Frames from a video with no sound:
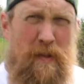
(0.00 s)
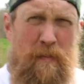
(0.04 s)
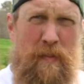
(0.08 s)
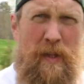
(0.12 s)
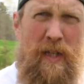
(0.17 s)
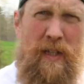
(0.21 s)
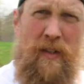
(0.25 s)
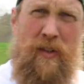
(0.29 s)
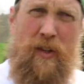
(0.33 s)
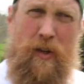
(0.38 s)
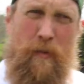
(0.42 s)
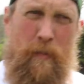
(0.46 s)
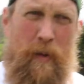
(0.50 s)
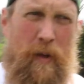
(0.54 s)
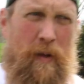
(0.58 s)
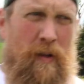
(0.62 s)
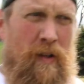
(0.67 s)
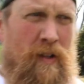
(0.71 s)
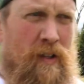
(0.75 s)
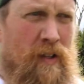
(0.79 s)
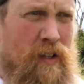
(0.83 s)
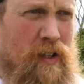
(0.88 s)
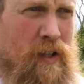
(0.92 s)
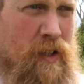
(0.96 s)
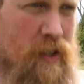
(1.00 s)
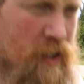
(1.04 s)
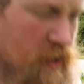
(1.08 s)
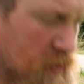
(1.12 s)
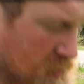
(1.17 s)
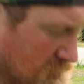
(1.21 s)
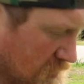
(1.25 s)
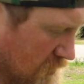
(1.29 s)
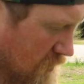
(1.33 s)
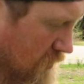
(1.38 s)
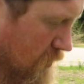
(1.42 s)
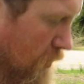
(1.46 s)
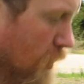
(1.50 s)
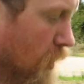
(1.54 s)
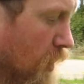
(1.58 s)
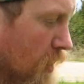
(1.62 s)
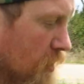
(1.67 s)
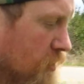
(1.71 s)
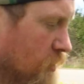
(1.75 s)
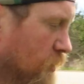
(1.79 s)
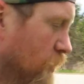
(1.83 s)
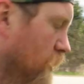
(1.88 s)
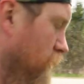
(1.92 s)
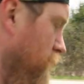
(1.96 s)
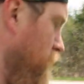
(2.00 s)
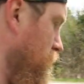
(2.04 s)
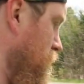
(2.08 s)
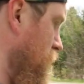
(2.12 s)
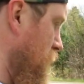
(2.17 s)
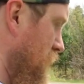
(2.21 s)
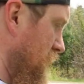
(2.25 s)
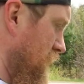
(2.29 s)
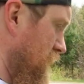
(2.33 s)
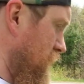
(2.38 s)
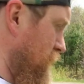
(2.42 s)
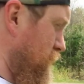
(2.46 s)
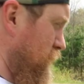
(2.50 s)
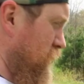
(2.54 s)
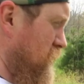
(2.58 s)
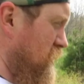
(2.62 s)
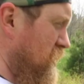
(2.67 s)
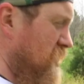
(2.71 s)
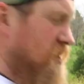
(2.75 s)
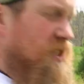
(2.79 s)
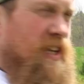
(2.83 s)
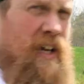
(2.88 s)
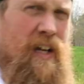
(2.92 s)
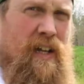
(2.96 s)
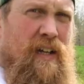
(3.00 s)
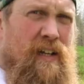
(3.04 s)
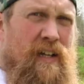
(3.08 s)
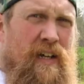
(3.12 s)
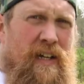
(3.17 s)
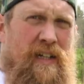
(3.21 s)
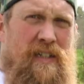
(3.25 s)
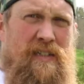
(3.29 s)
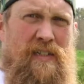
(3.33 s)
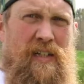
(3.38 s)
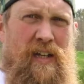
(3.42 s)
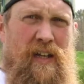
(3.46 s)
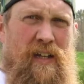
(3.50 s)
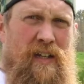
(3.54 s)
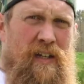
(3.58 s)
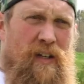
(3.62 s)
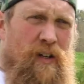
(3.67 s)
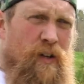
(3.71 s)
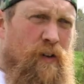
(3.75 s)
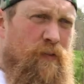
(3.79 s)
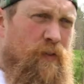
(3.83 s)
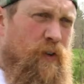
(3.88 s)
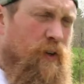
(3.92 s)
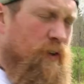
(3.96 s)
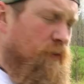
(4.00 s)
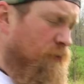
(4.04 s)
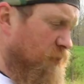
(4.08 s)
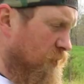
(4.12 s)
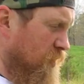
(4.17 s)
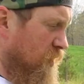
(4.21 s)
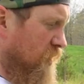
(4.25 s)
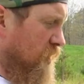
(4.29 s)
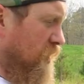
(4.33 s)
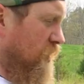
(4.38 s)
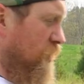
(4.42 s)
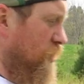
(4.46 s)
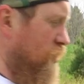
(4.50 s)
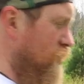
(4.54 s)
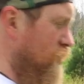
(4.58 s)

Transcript: to be a little bit longer of a gait, which is kind of nice. You know, if you feel like you're